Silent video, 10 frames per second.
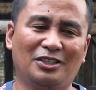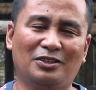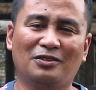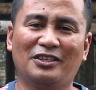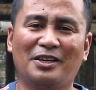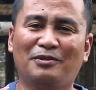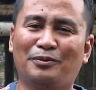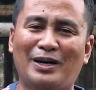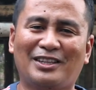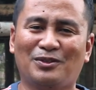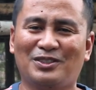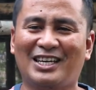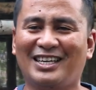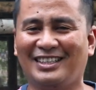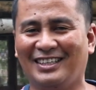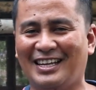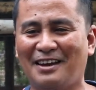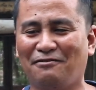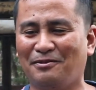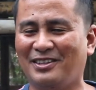you don't have the right to take the
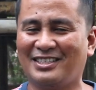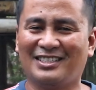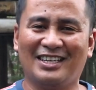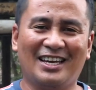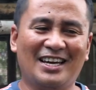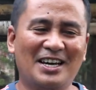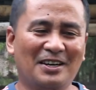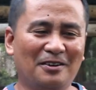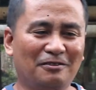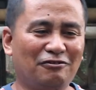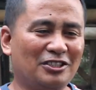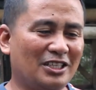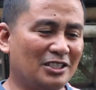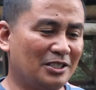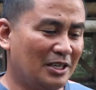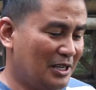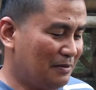life of these goldfishes.